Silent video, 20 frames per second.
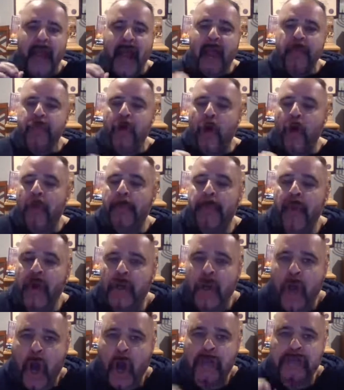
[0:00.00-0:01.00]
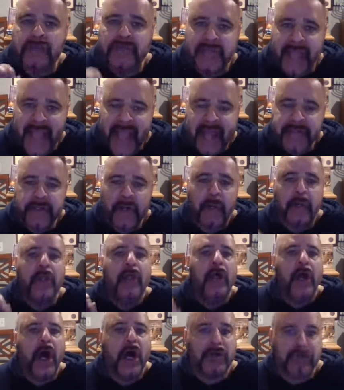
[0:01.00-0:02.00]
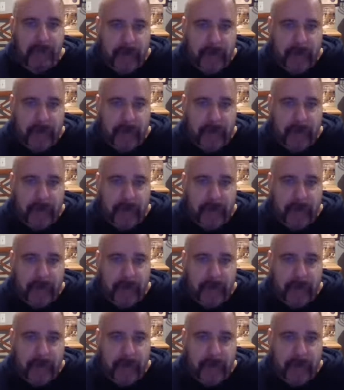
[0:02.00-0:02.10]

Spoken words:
I wrote a book called Daniel, A